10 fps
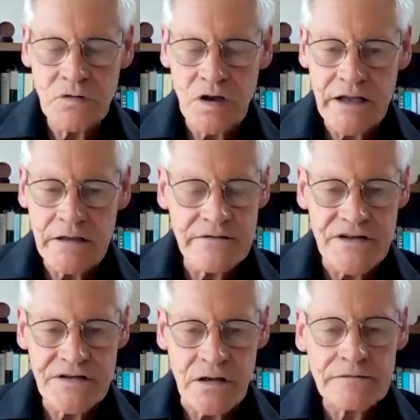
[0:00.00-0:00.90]
I go to
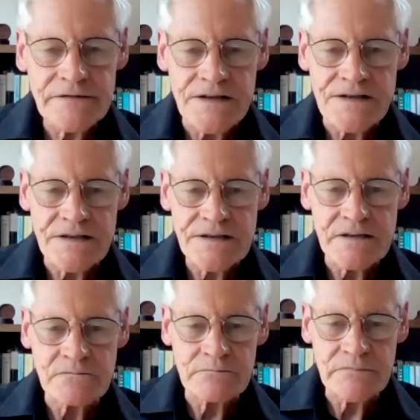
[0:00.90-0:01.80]
these
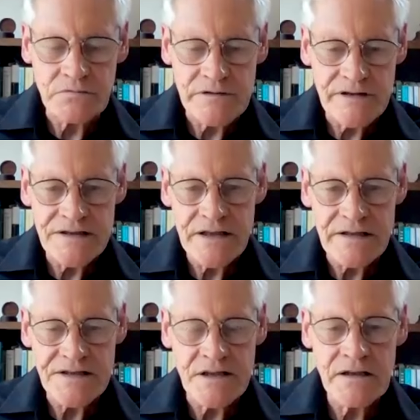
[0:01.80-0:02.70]
conferences and meet with these
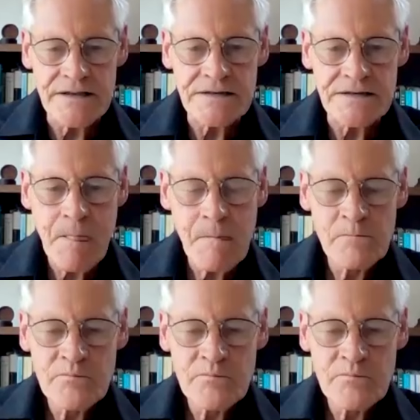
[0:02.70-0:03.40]
other scientists,